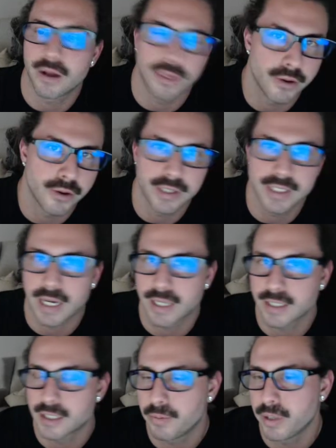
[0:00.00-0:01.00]
a
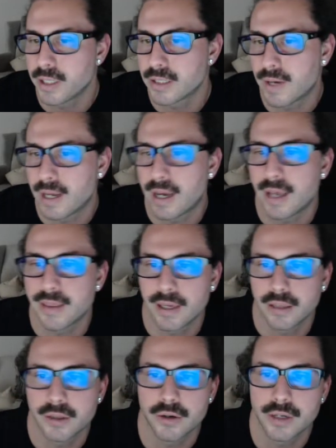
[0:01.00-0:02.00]
30-second split. So I
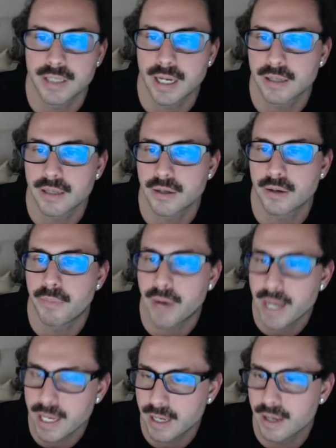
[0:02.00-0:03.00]
think 30 seconds on a
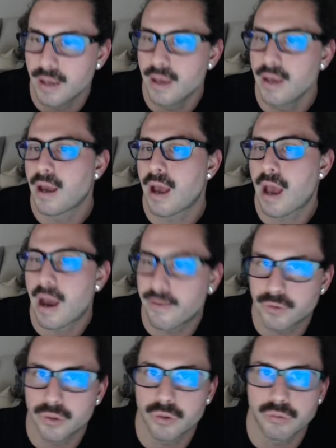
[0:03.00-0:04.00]
bike
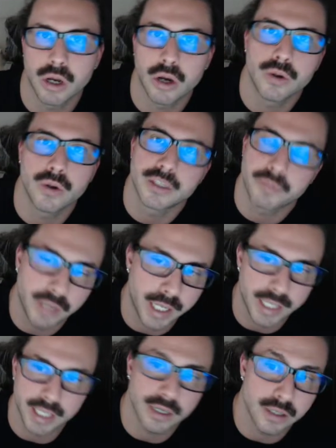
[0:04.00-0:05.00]
after a row is
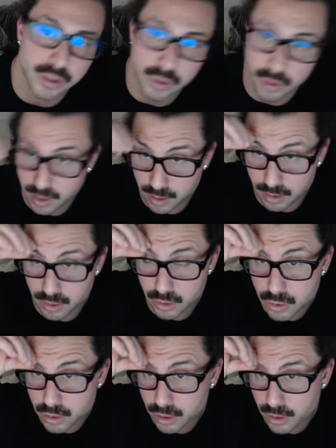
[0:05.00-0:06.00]
plenty. You can
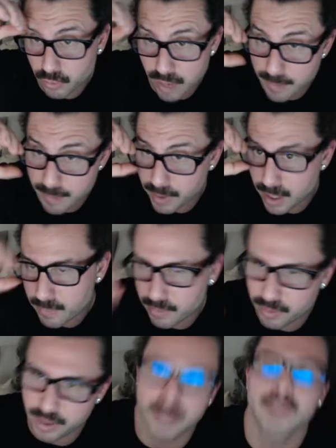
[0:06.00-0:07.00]
usually ramp it up
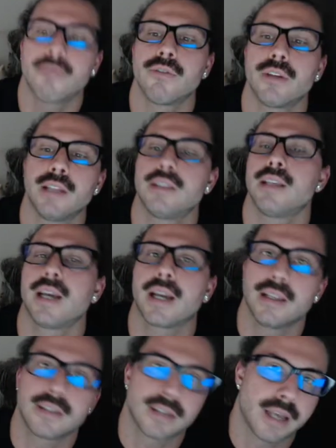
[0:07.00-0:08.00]
pretty good for 10
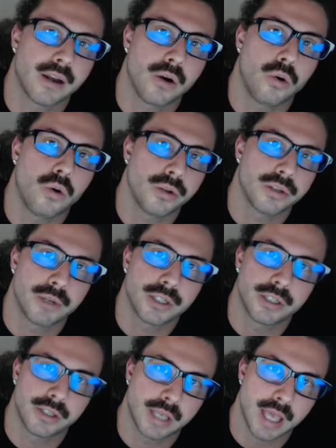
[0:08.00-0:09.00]
seconds, kind of hold as much
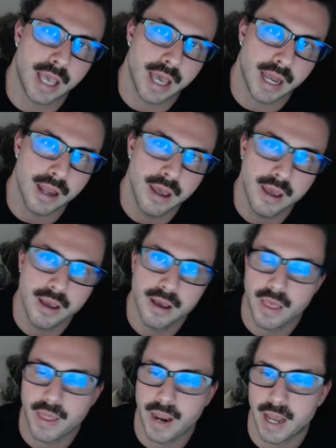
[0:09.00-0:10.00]
as you can.
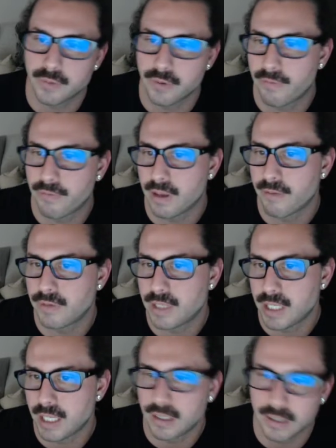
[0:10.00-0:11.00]
And then as we get
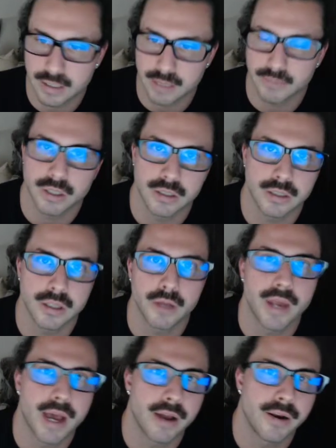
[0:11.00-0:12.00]
fatigued, it seems to slow
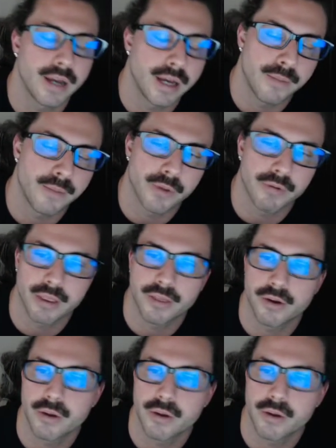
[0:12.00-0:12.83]
down around the